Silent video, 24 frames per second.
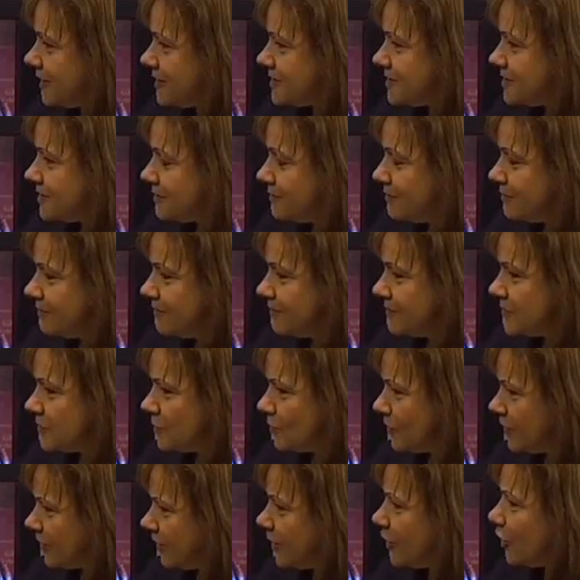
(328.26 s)
need to
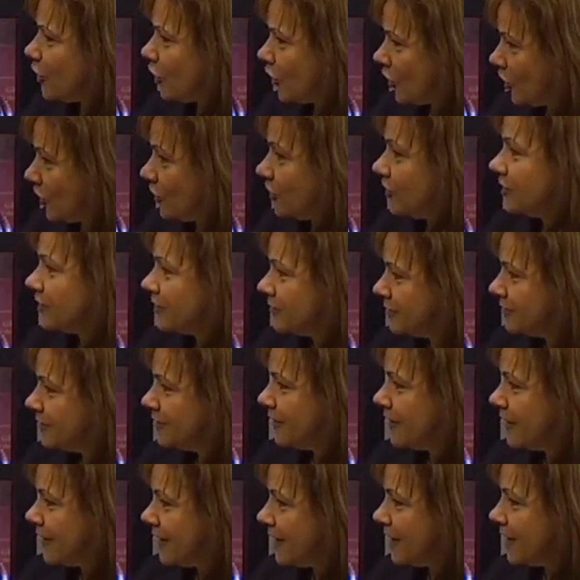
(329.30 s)
to really earn
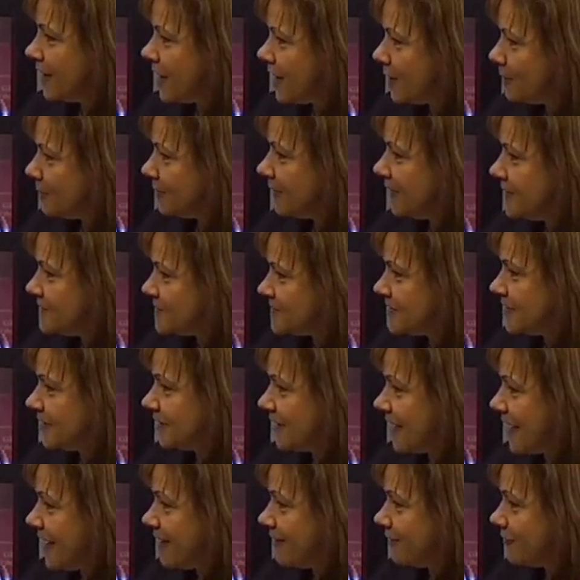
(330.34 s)
our, our place
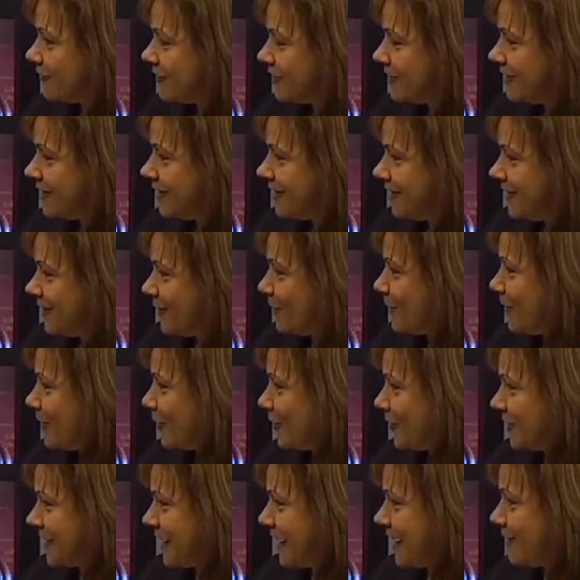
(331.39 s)
in life,
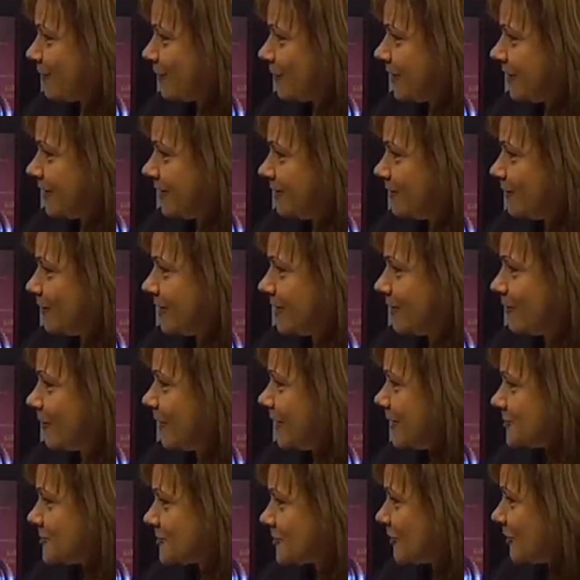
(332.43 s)
whether or not we, we
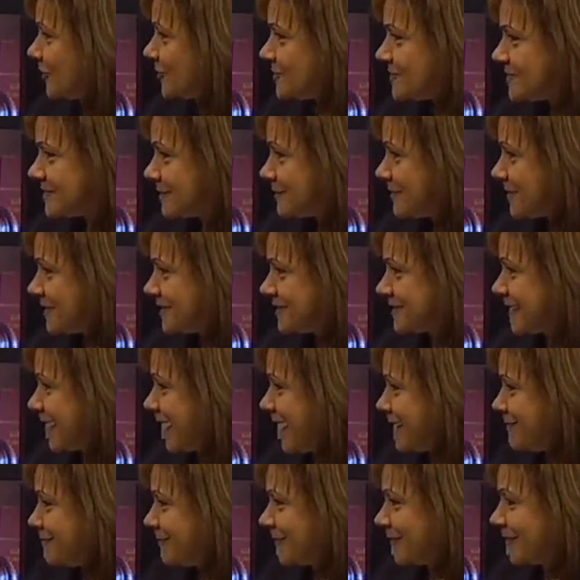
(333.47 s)
wear skirts some of the
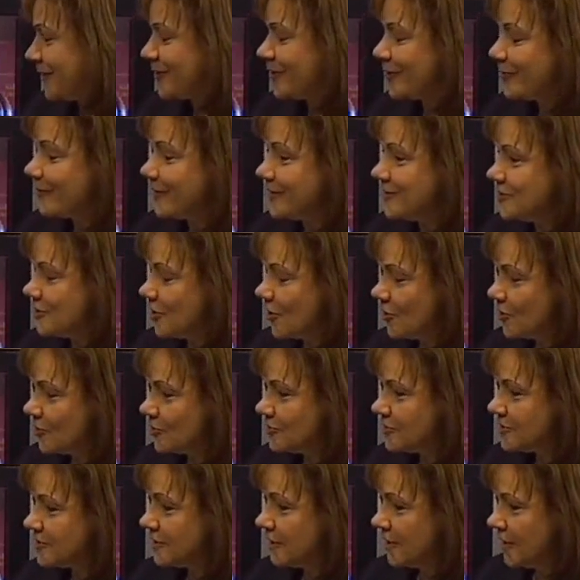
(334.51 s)
time or, or we
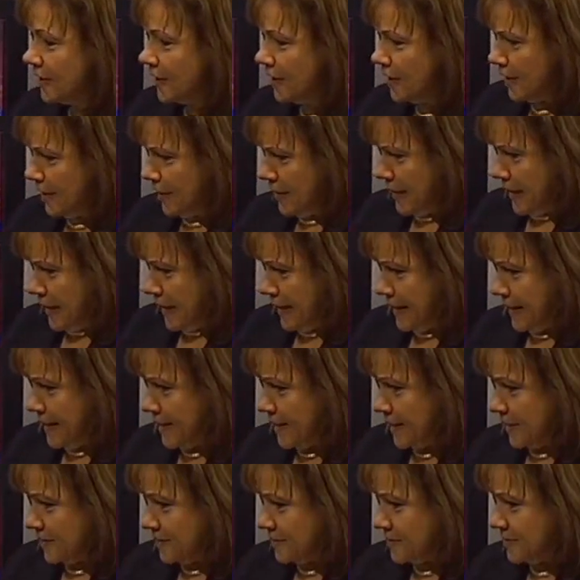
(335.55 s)
don't.
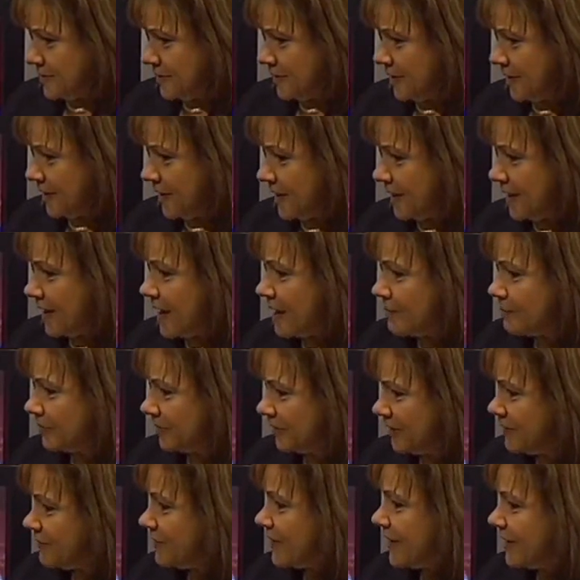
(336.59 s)
And I, I
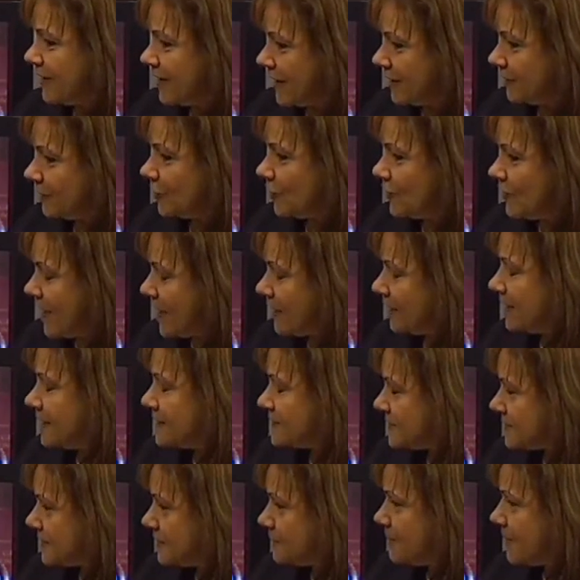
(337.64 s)
believe I, I, learned that
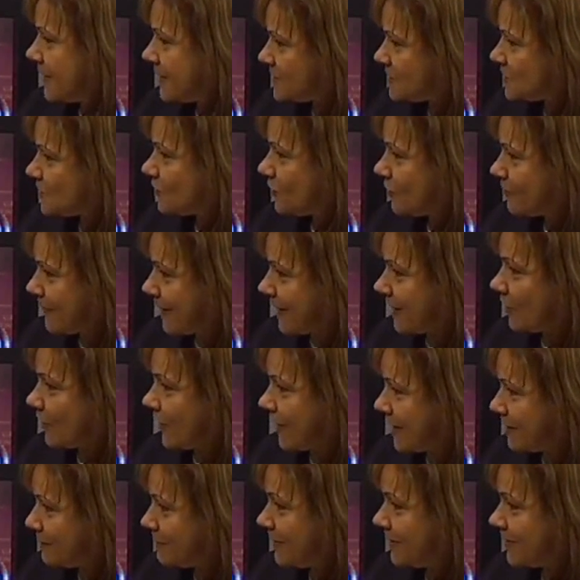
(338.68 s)
lesson best from my
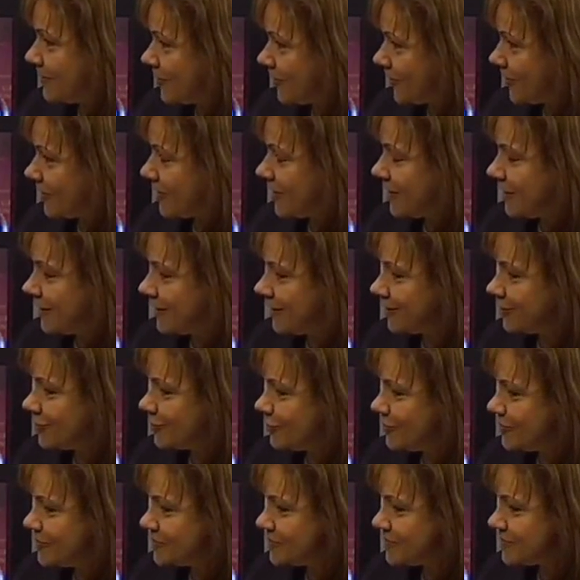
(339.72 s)
grandmother, uh,
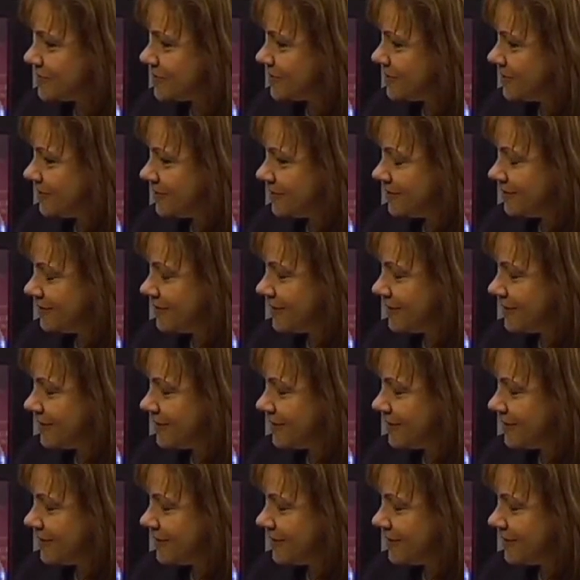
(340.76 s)
who has